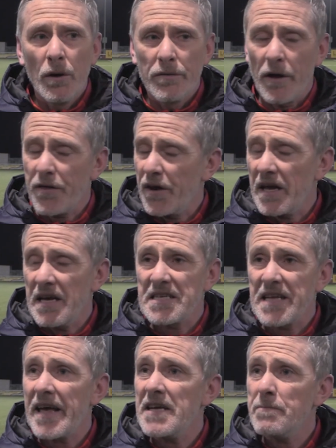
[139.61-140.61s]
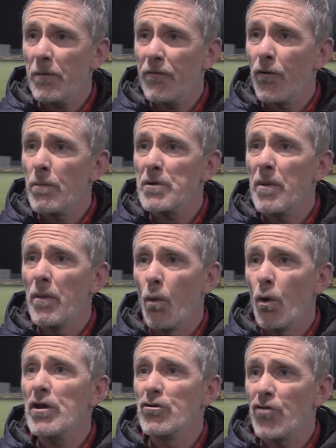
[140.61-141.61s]
Nothing against Higgy's performance, but we
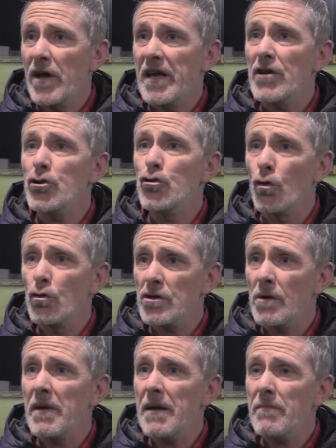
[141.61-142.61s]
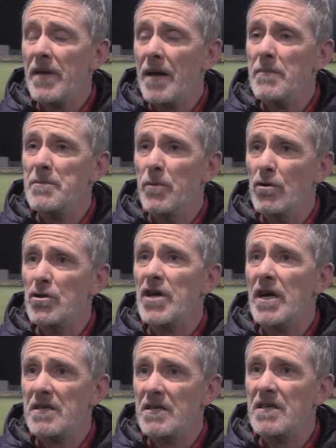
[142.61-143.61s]
wanted to try and get Sean some game time. He's been out
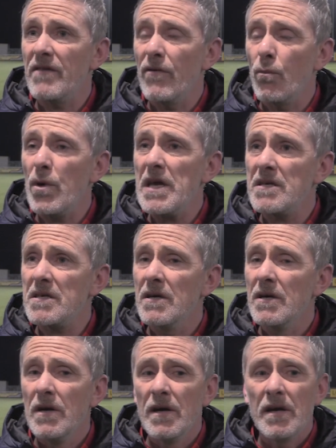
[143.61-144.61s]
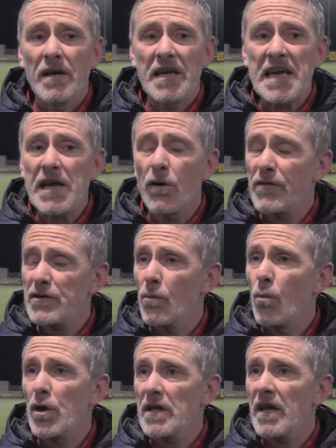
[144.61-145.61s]
6 or 7 weeks. Cian obviously
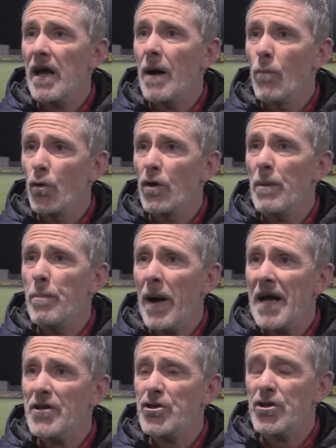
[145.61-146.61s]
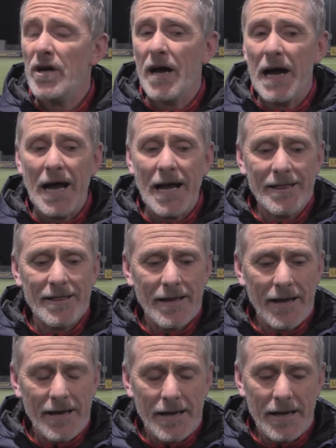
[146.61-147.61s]
wanted to get him onto the pitch, and
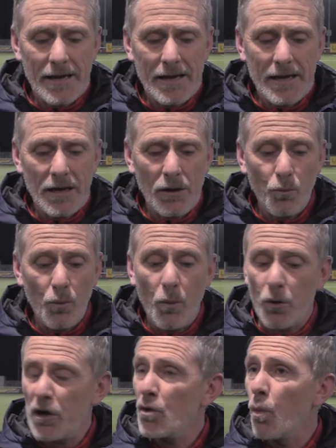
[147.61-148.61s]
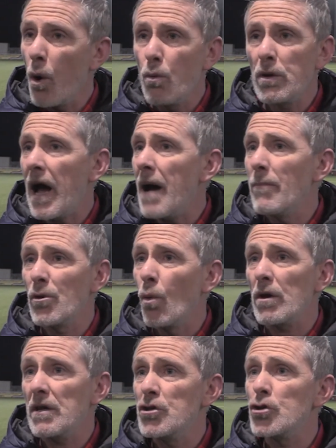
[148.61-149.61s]
we wanted Will. Tam had
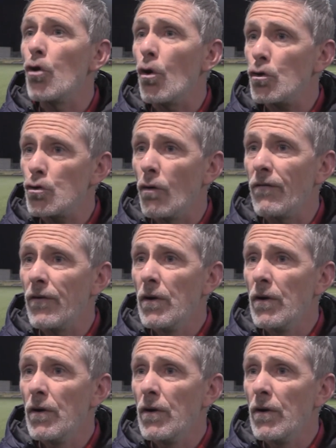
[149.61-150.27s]
worked his socks off,